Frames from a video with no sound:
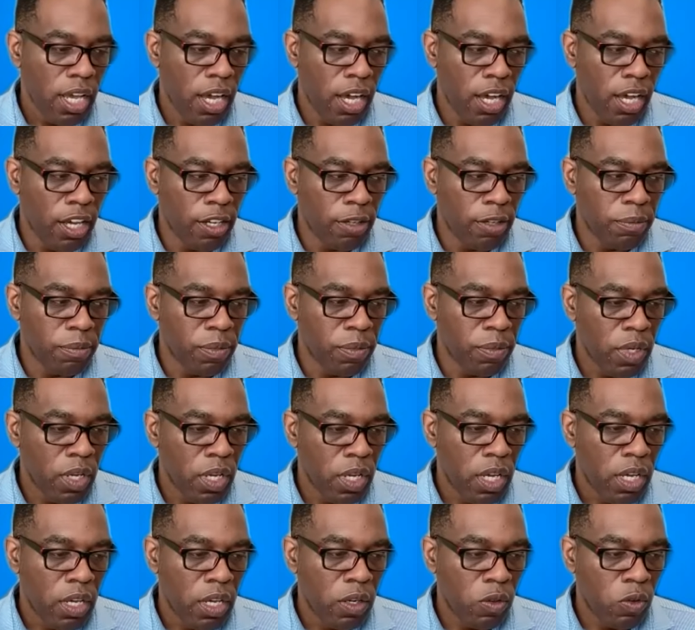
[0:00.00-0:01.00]

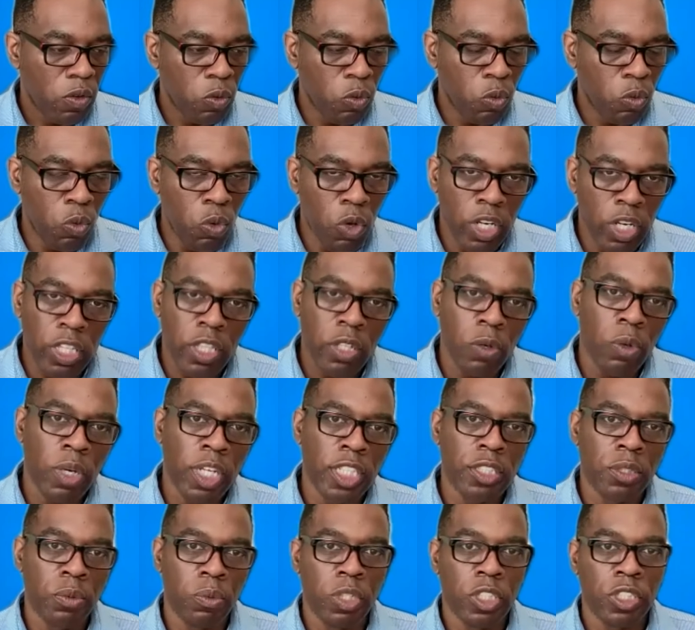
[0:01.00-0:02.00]
One of the
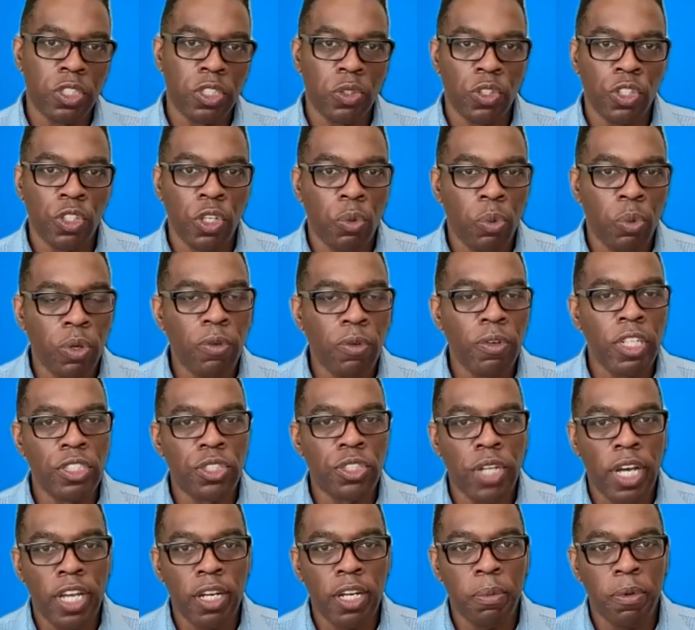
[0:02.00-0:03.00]
ways in which we
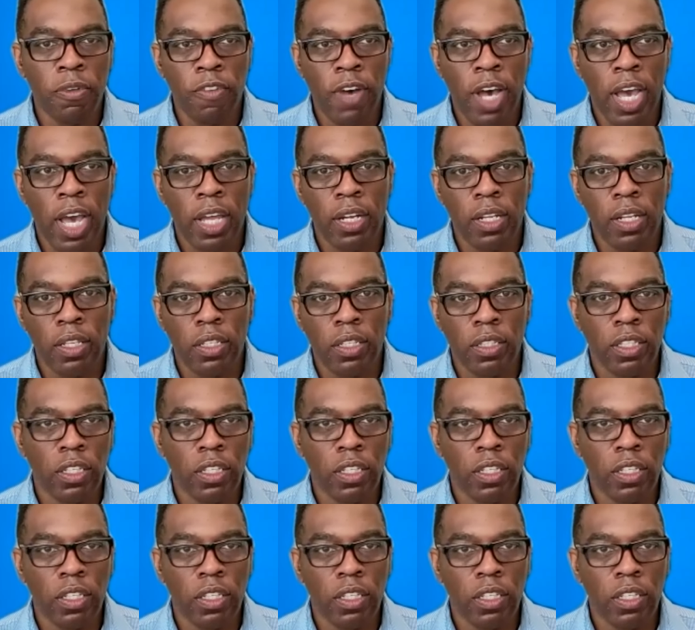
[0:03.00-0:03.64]
really tried to provide